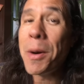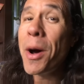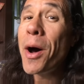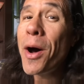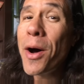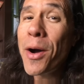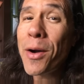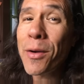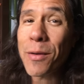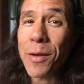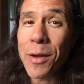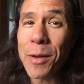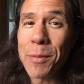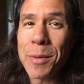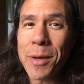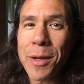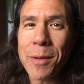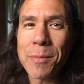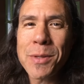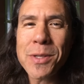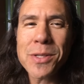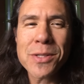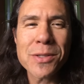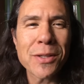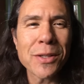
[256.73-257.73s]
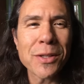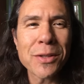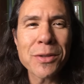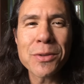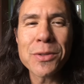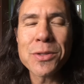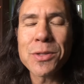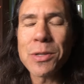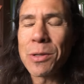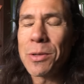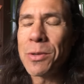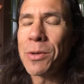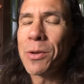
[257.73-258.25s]
hungry, but I'm just a little
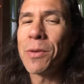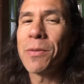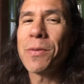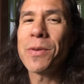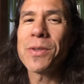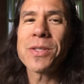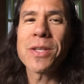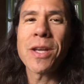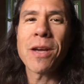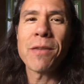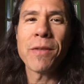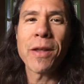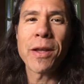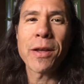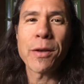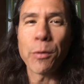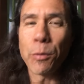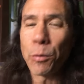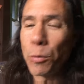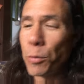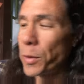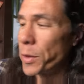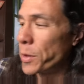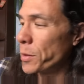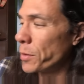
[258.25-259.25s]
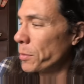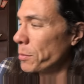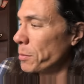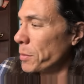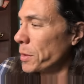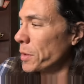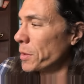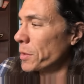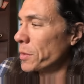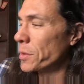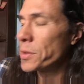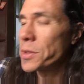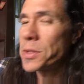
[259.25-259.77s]
too nervous to have like a real
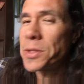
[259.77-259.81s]
meal.